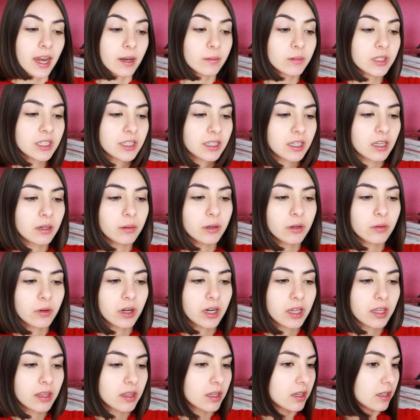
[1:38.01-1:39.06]
And I'm just going to be
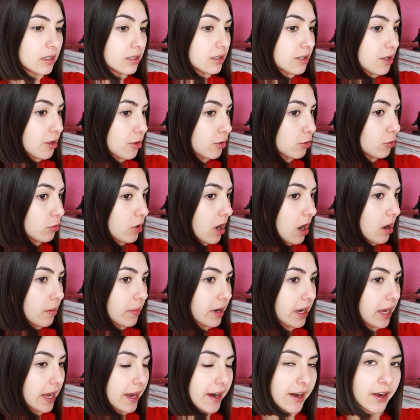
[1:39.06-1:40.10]
running this throughout
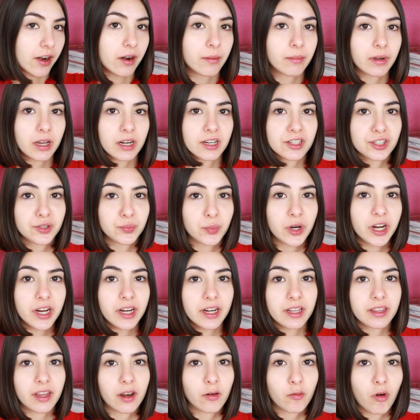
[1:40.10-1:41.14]
my hair. I'm going to spray
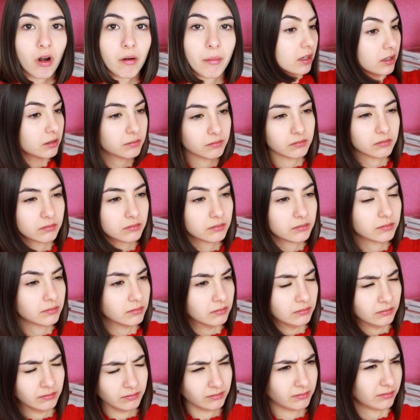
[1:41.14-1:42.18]
it and then run my hands
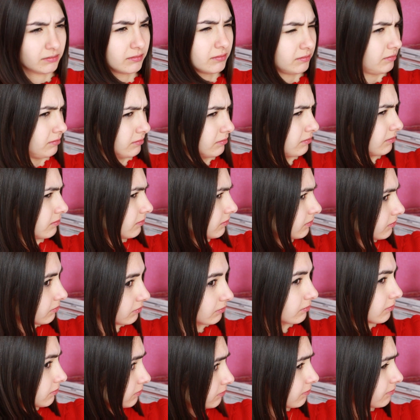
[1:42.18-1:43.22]
through it and uh, we'll
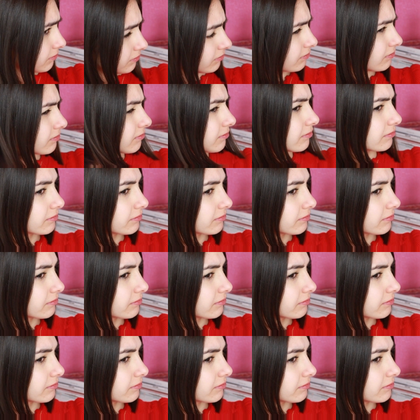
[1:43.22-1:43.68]
see how it looks like